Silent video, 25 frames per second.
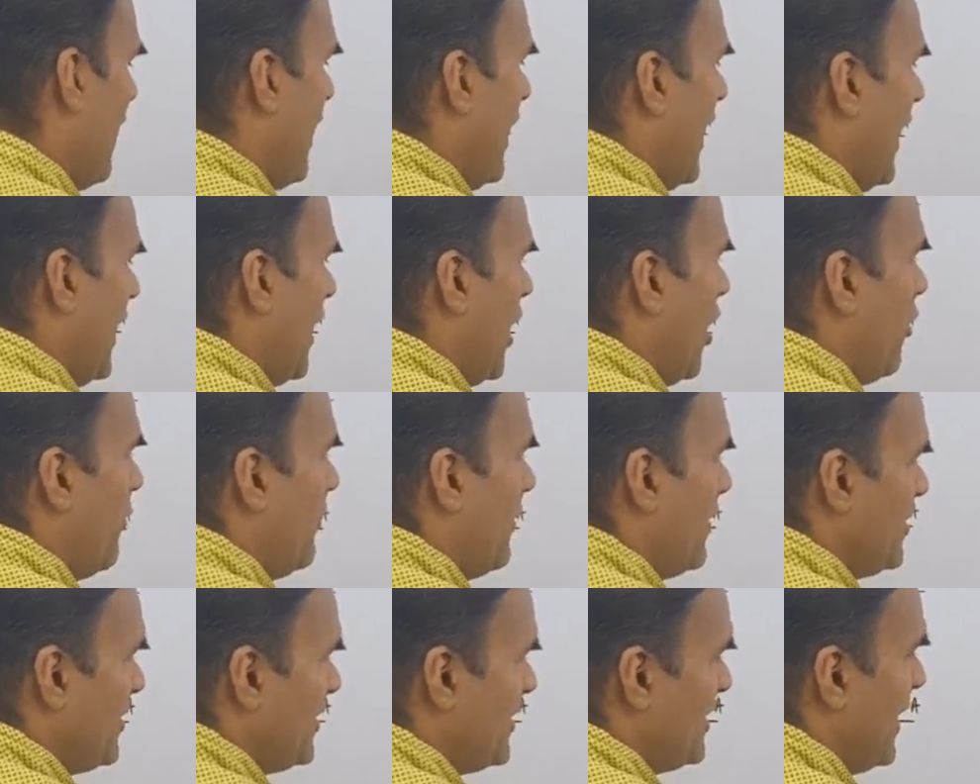And how
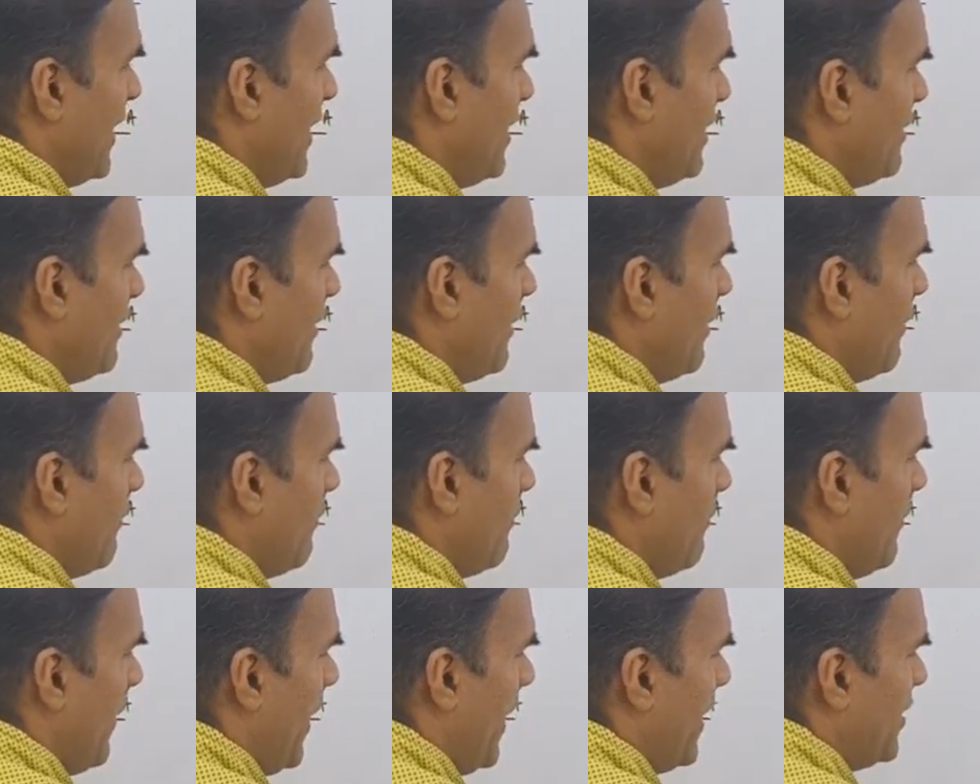much is that?
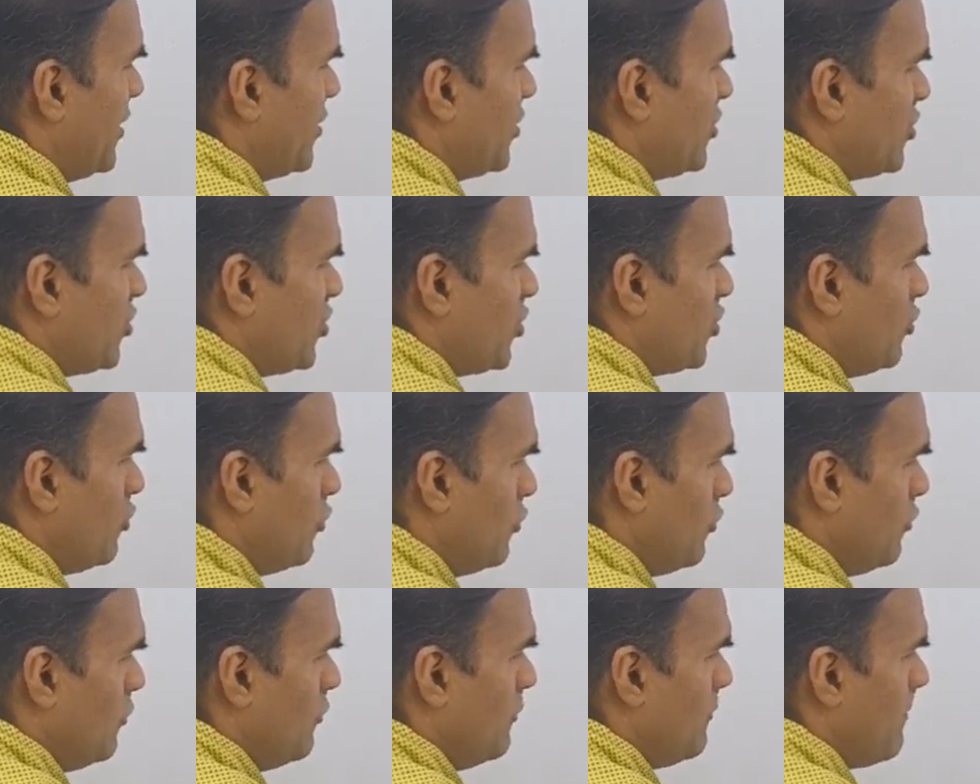Minus
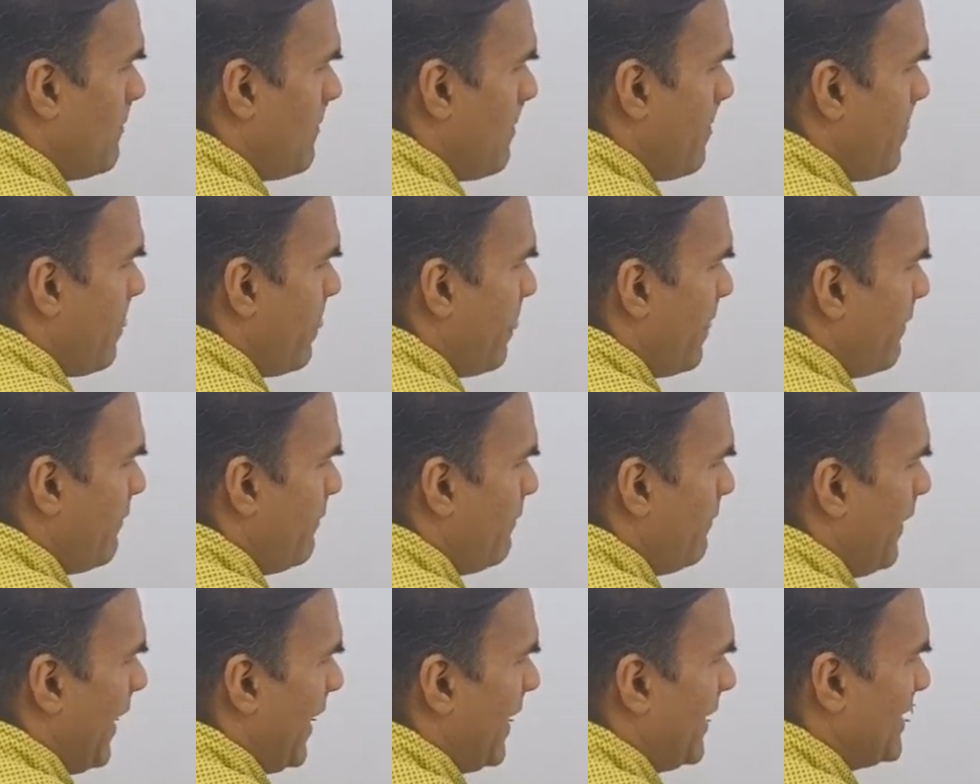2,
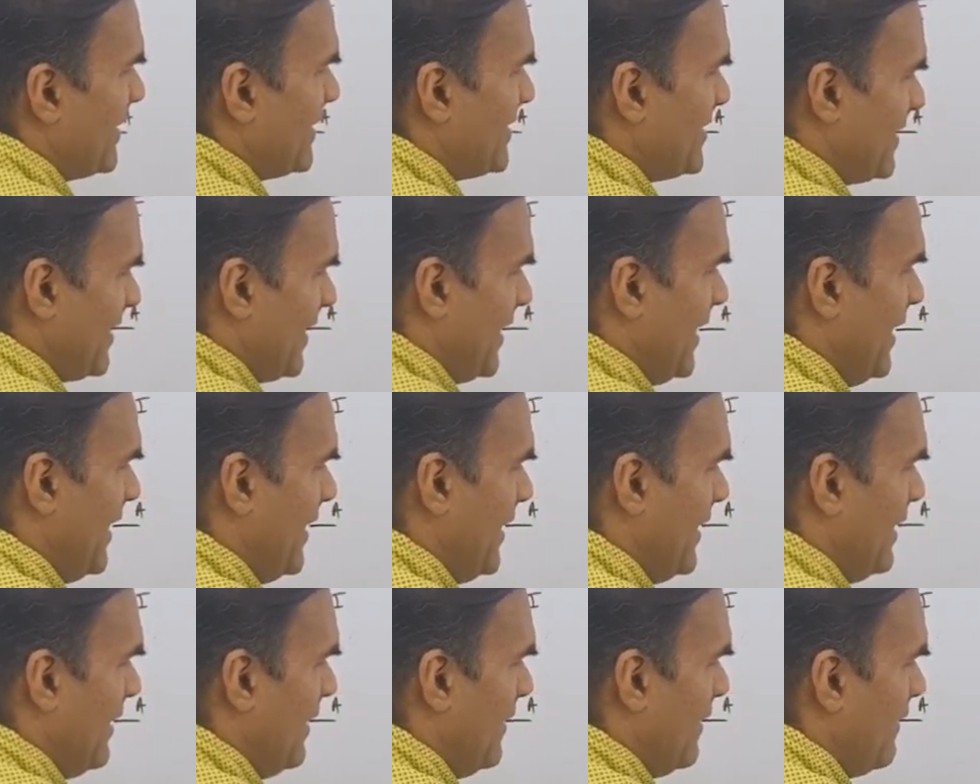minus
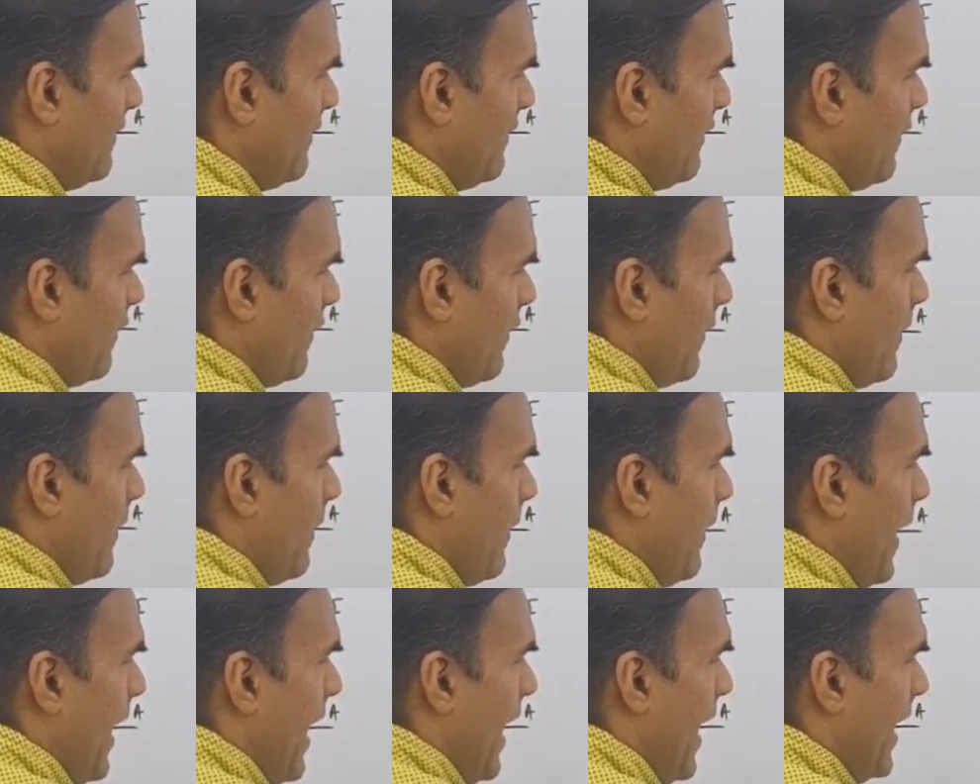3,
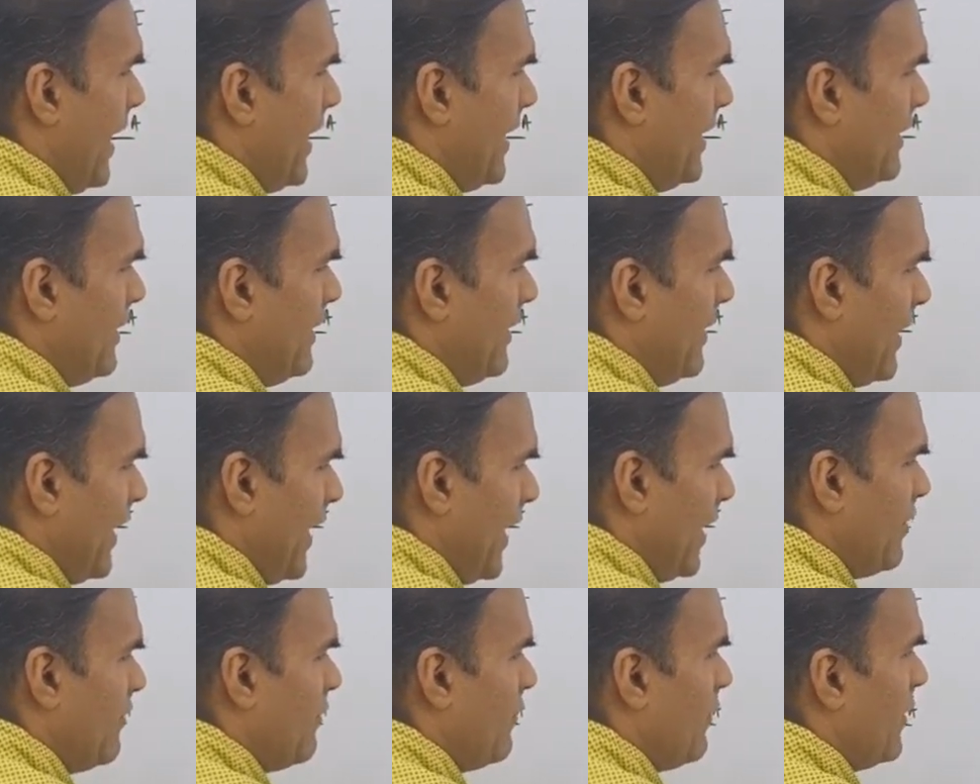9
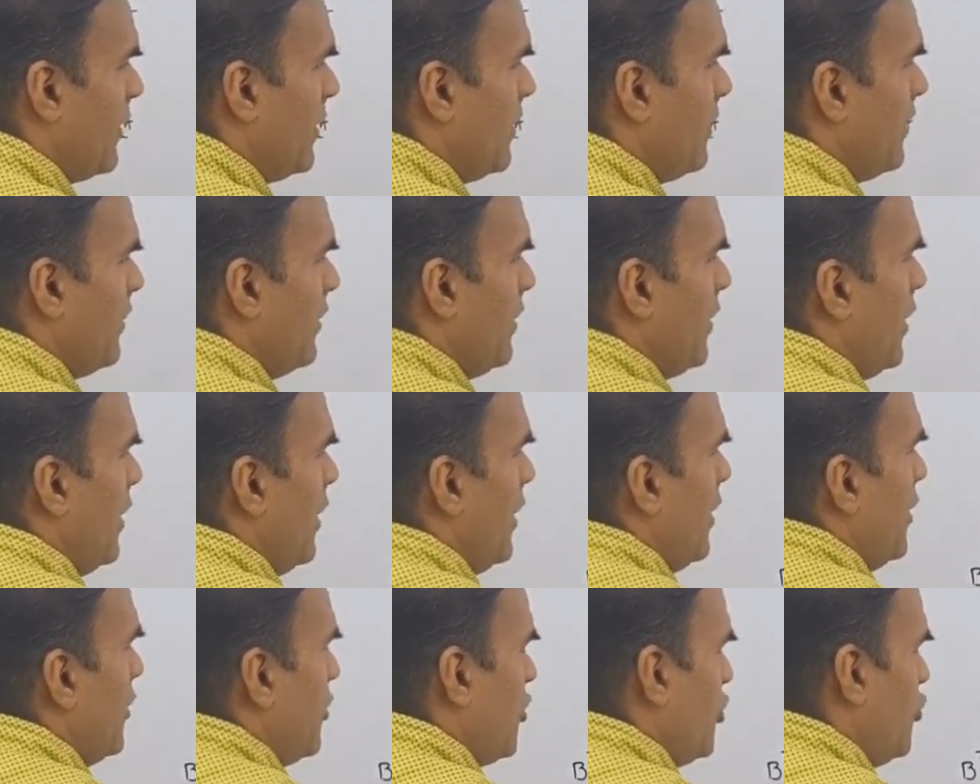and 1.
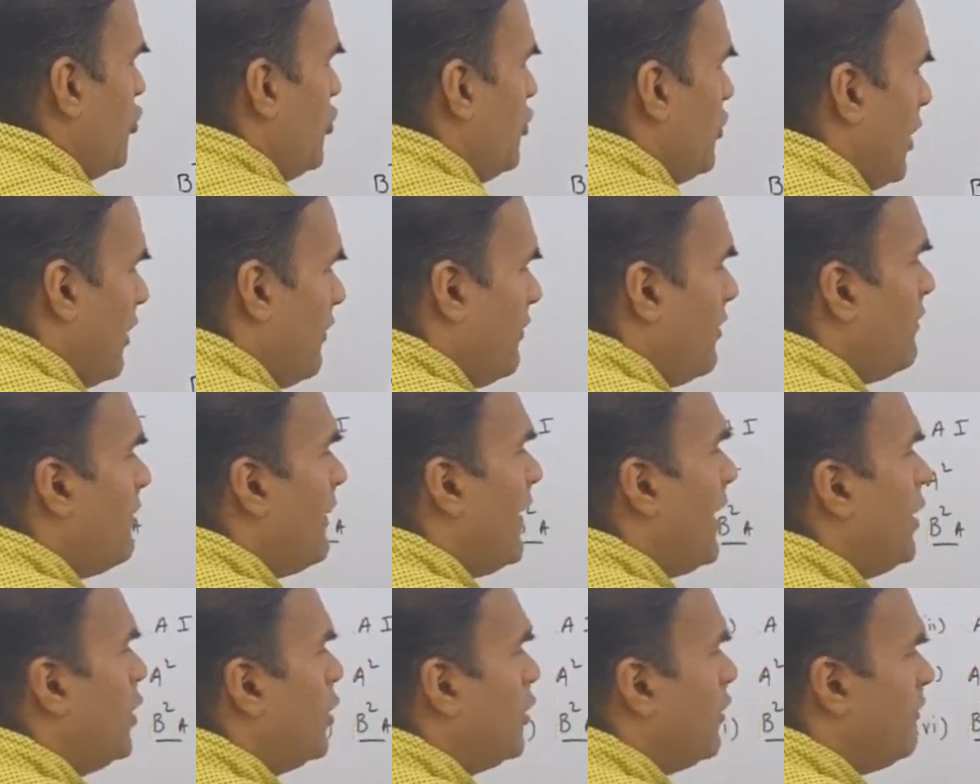Do you have the
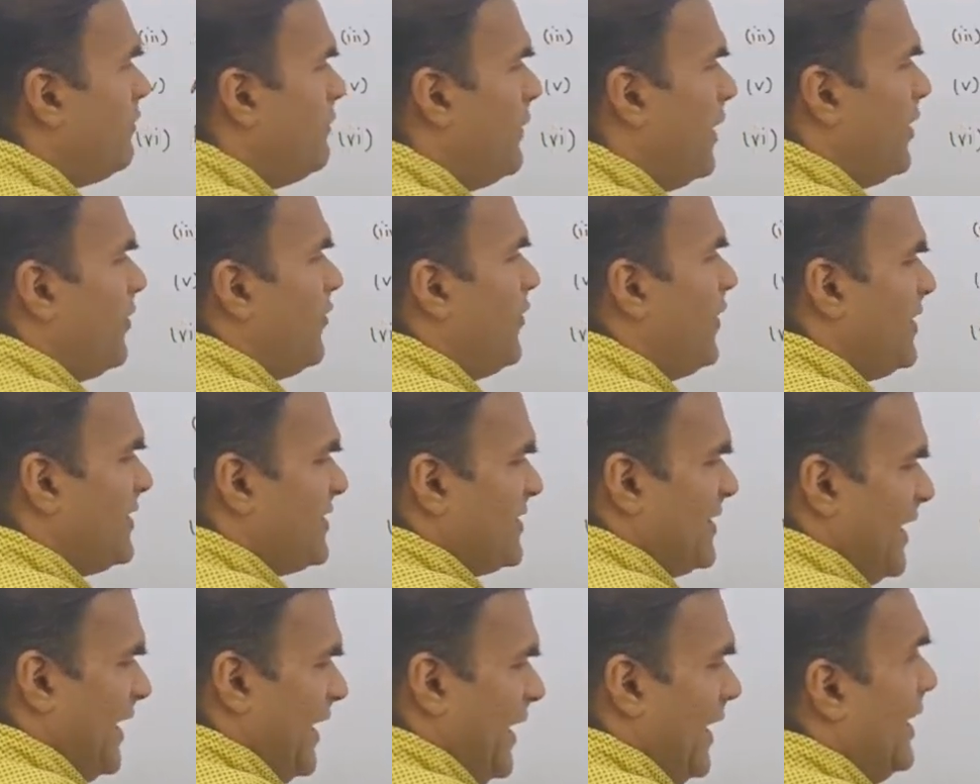value of
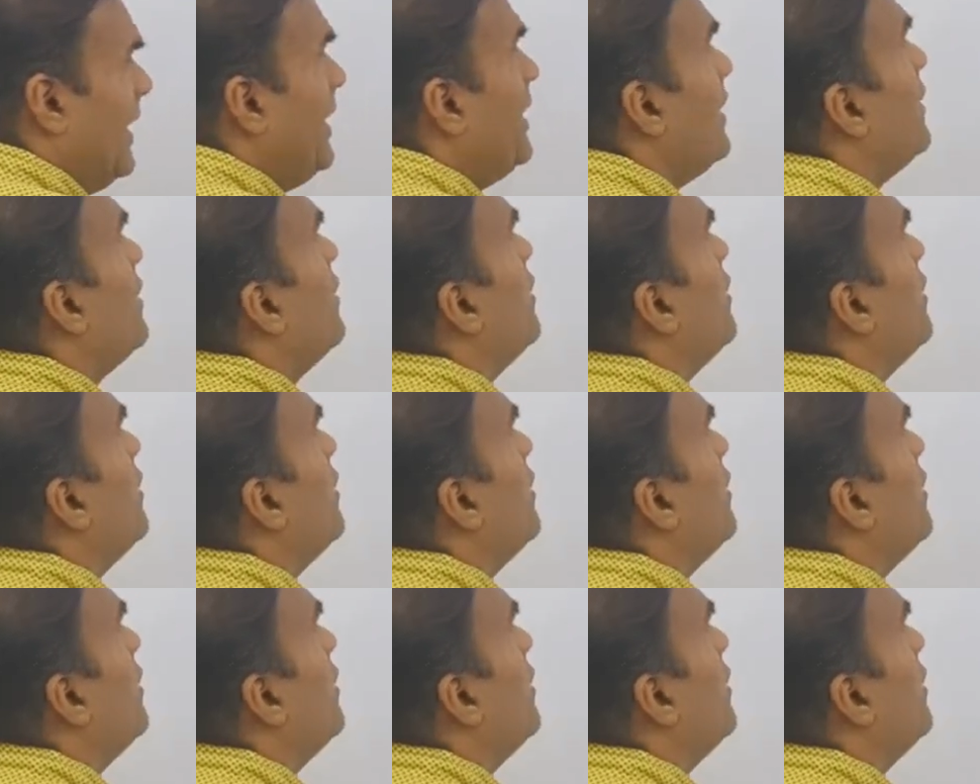matrix A?